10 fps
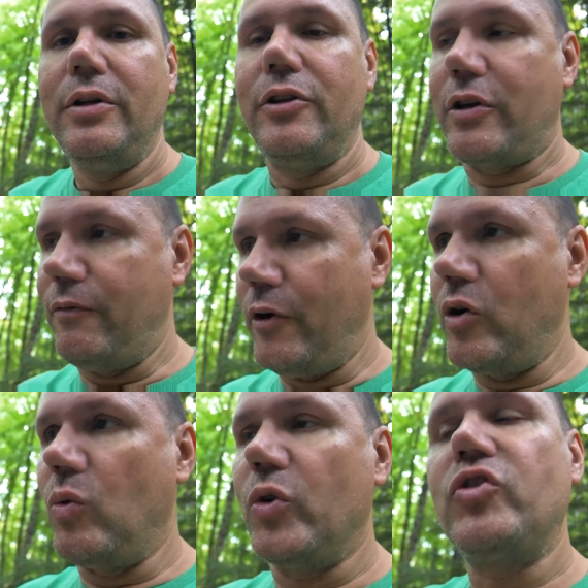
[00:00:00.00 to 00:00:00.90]
The
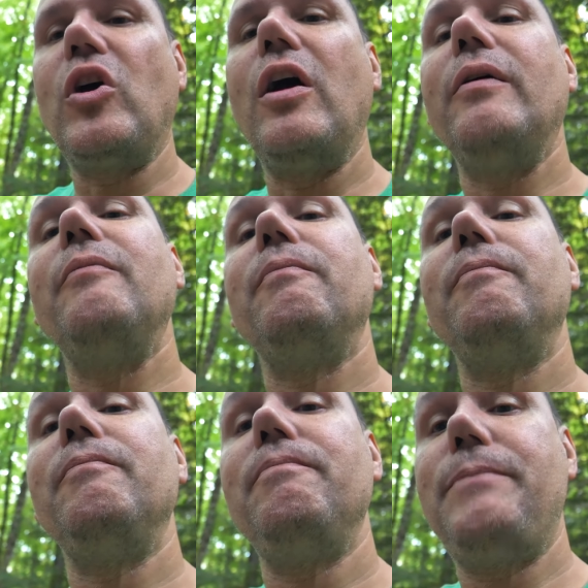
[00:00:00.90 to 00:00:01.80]
converter will start
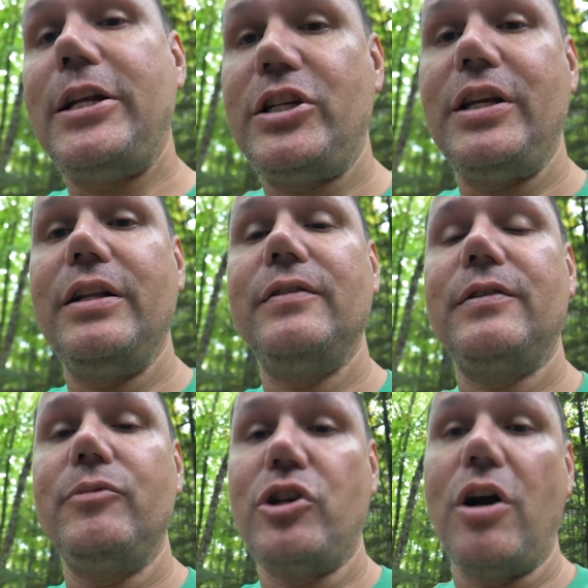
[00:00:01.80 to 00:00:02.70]
pitching in
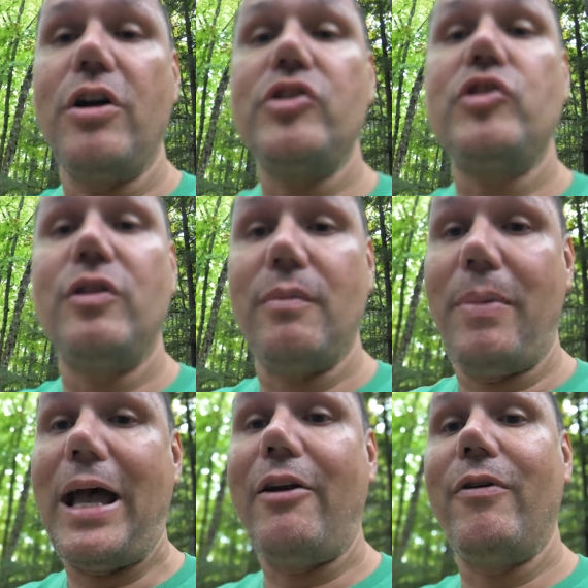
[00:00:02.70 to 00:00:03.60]
some charge to the
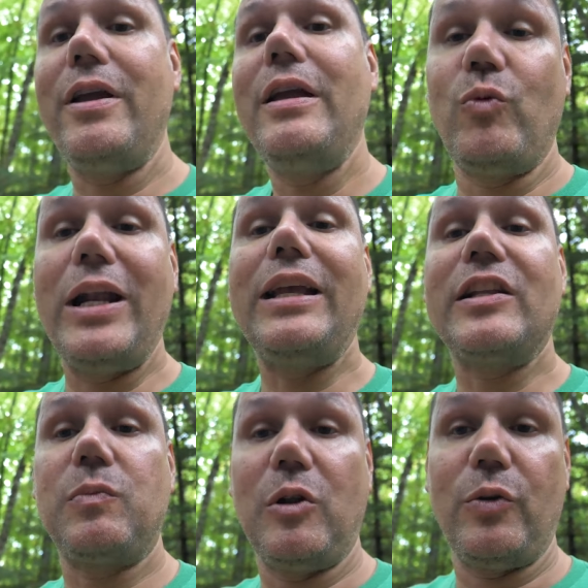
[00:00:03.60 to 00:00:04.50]
battery when it
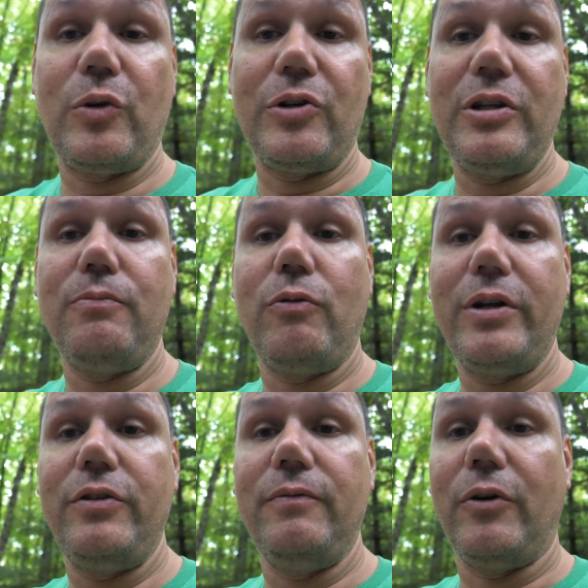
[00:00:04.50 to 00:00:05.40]
gets below
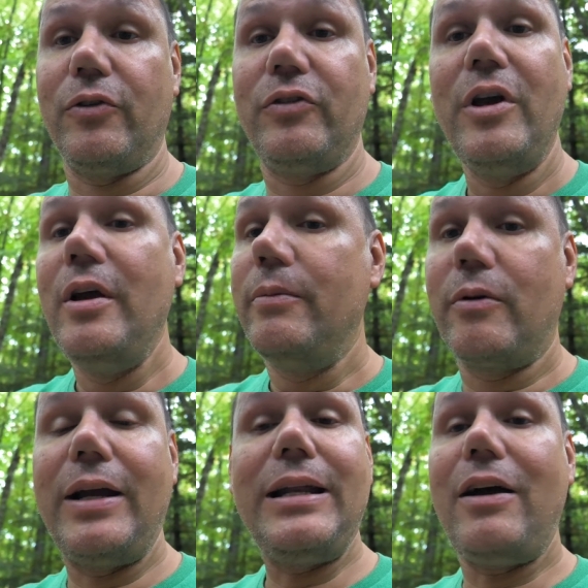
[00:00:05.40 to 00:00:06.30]
13.2 volts.
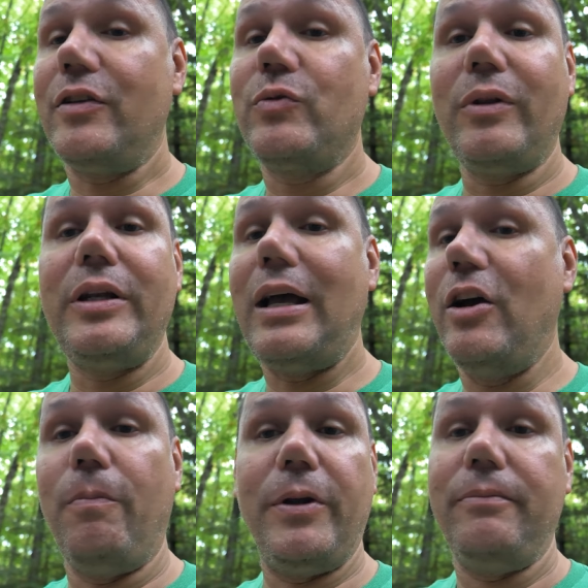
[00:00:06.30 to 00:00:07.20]
But right now, it's really not
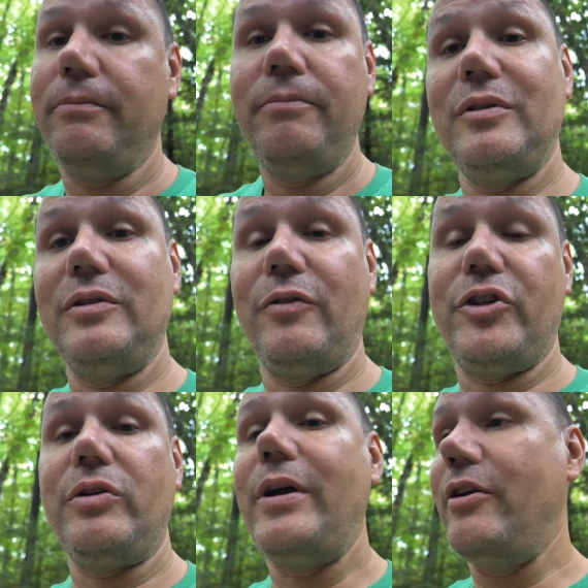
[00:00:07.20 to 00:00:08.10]
helping their
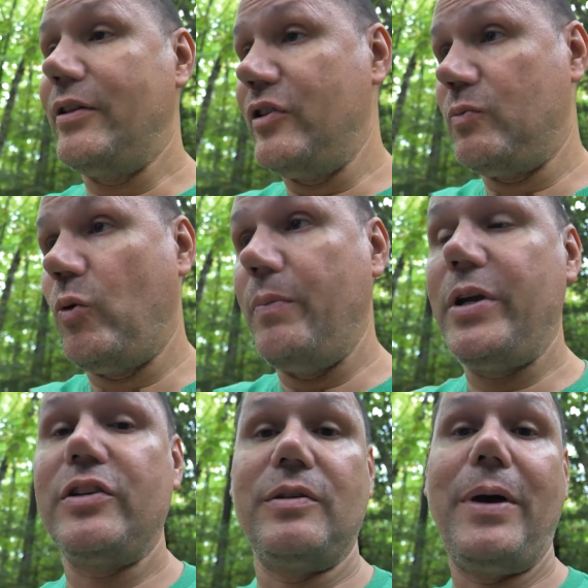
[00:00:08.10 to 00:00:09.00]
generator at this point,
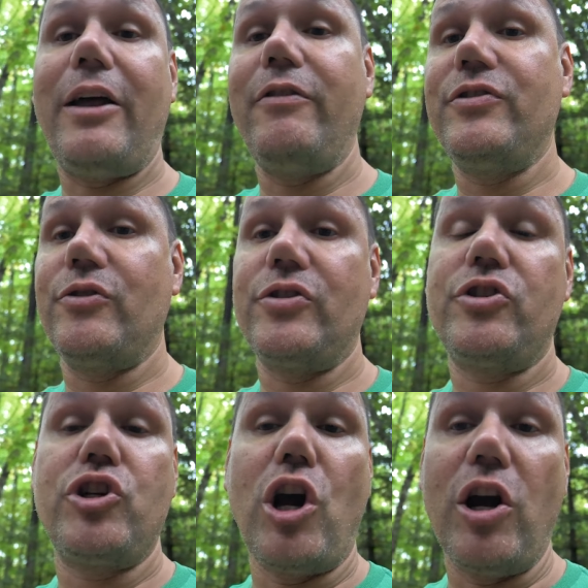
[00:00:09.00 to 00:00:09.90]
because the batteries are as
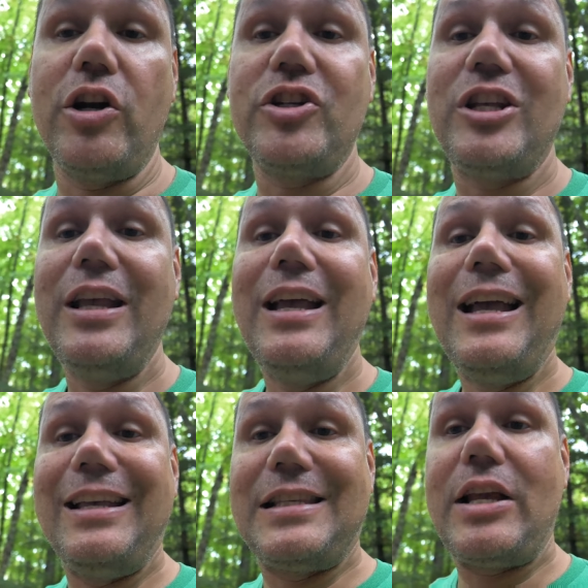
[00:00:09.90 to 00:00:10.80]
charged
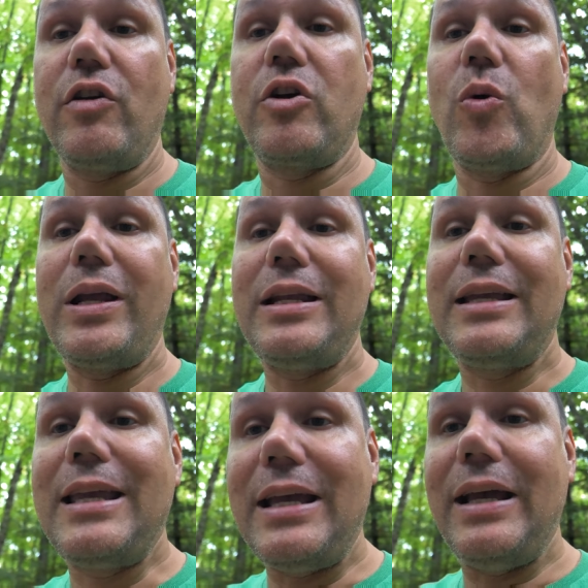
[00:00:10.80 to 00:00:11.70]
as they are going to
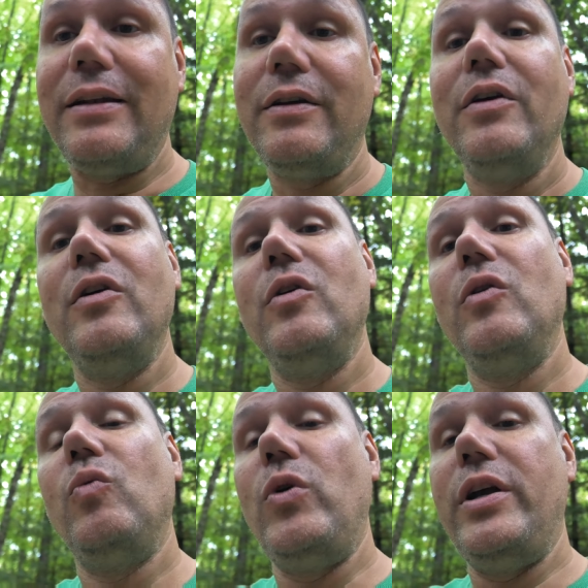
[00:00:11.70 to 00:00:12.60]
get
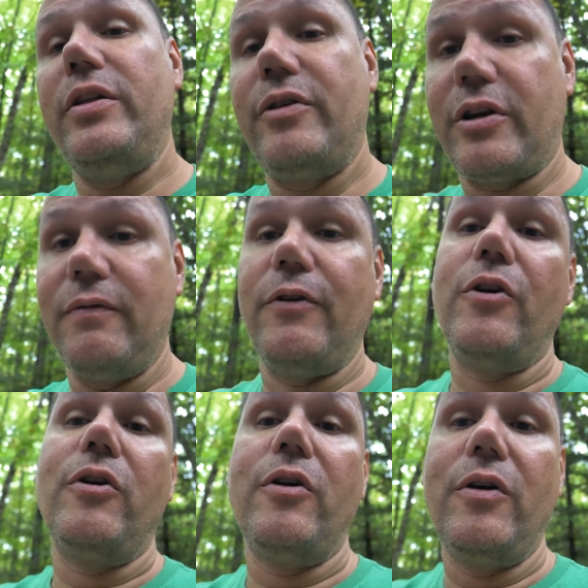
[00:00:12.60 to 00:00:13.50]
with the
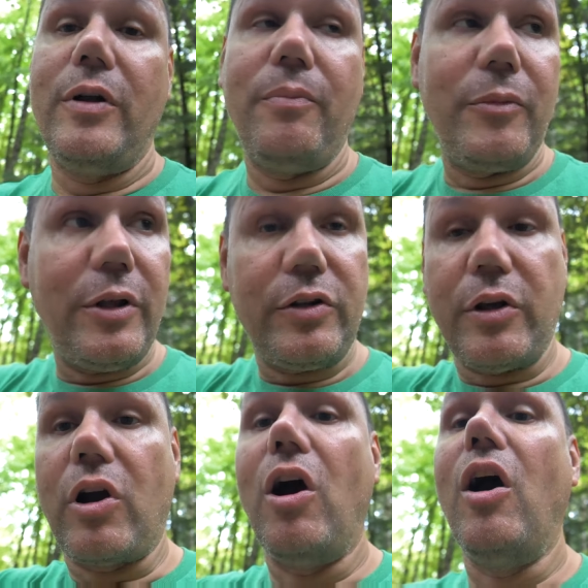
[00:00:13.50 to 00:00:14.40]
converter and
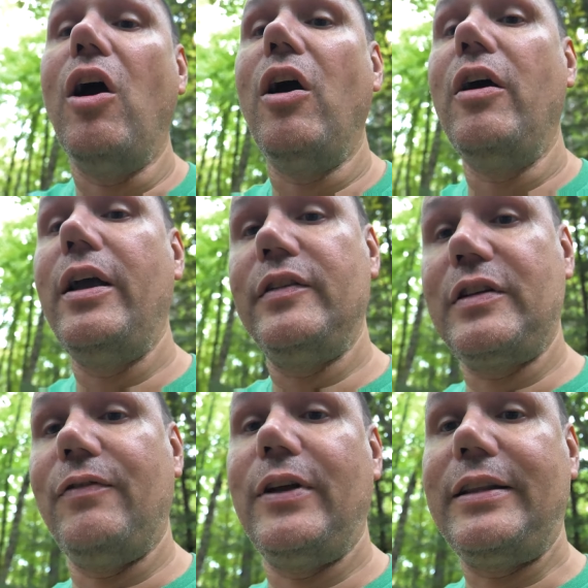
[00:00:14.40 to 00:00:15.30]
the car and
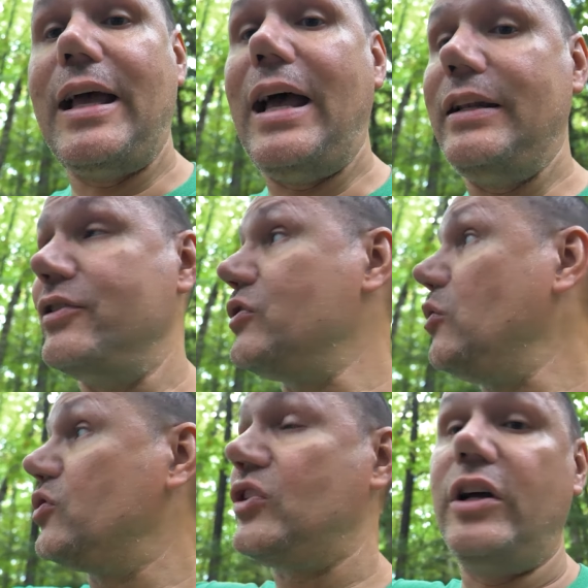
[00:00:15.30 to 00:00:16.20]
stuff like that, and there's
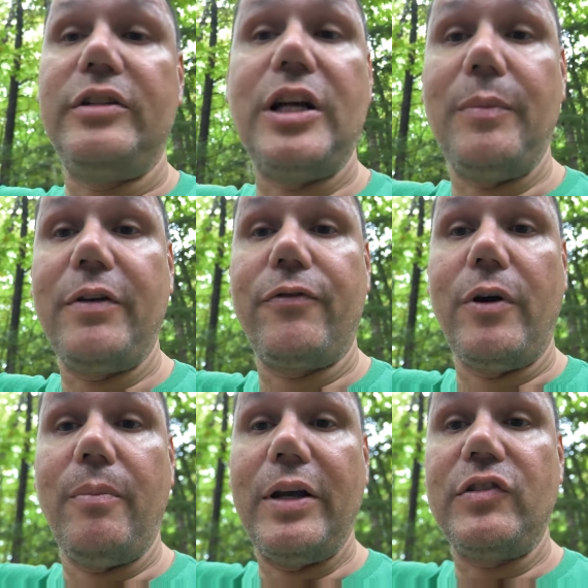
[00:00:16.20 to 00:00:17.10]
no sun coming
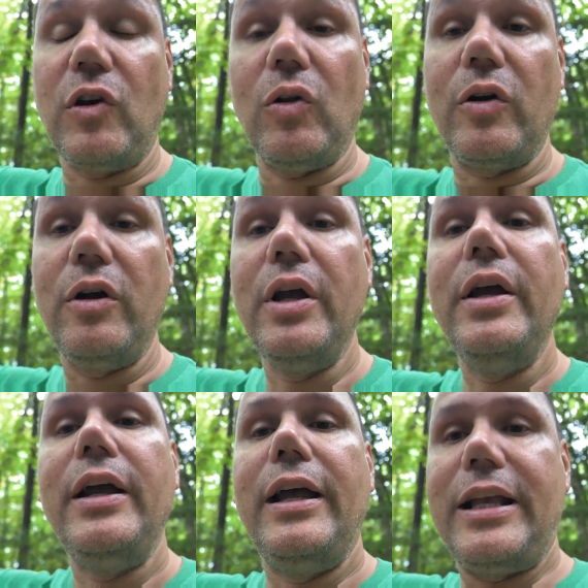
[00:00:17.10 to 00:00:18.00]
from my solar.
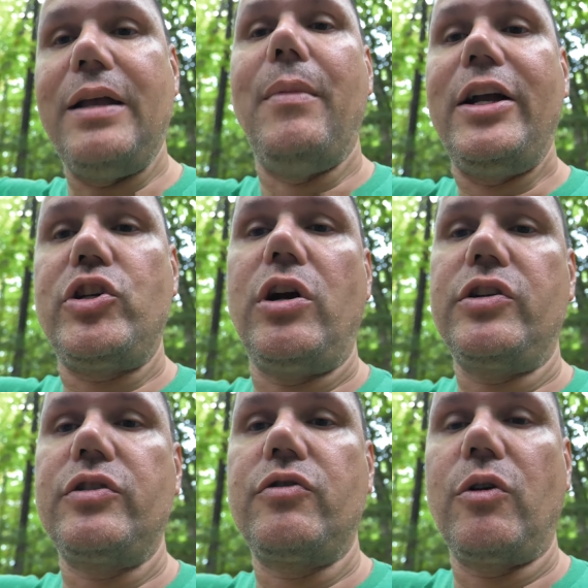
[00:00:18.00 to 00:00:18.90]
And again, my
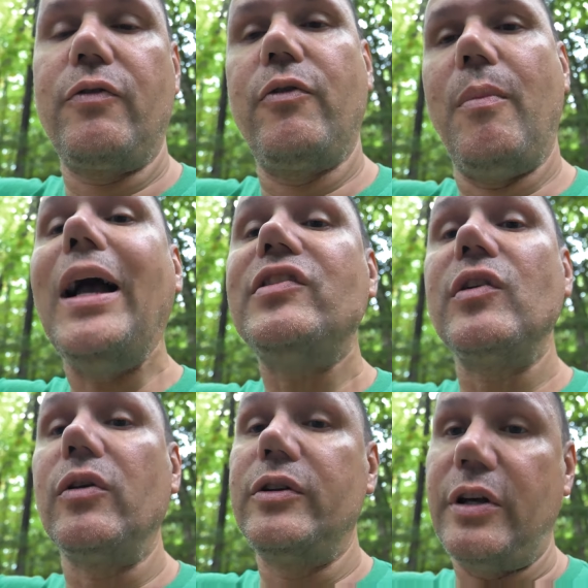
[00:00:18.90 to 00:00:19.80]
charge controller from my
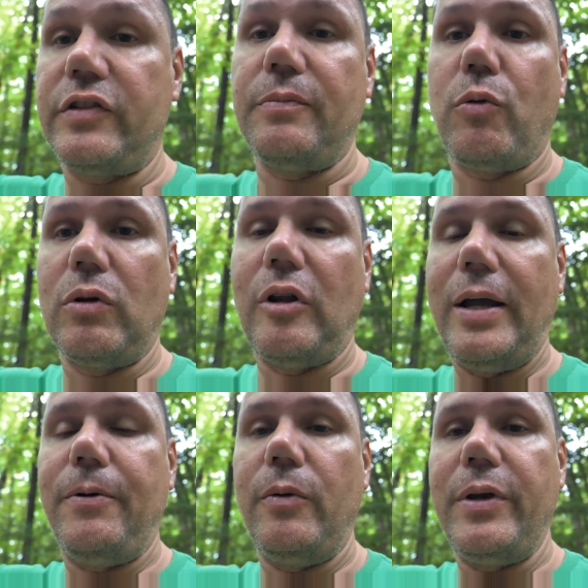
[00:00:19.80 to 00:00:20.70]
solar does support
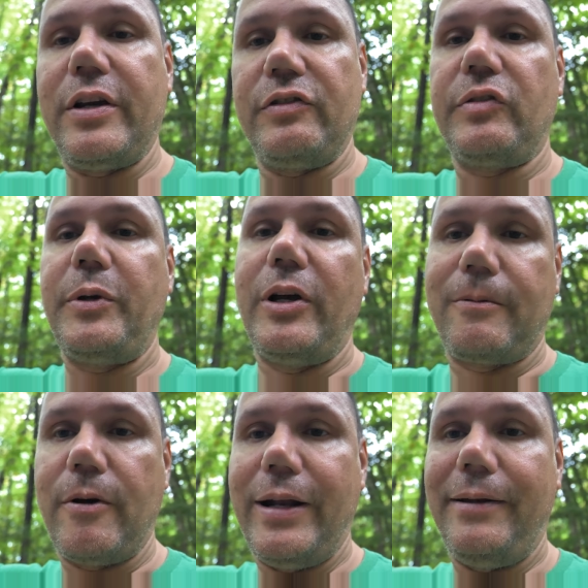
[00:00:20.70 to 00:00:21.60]
LiPo because it's been
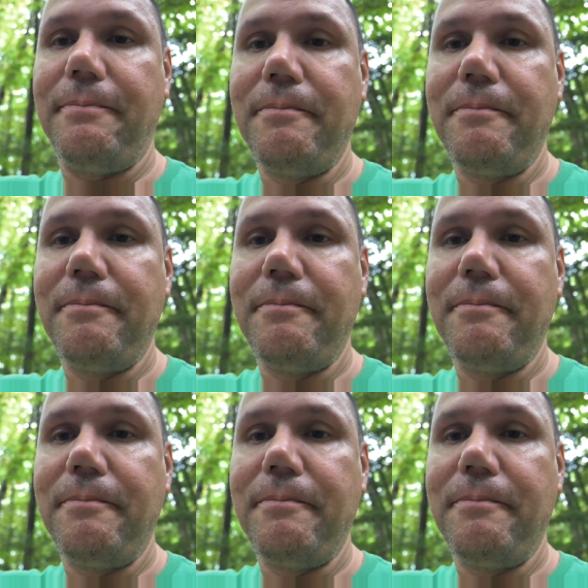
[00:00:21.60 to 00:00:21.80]
upgraded.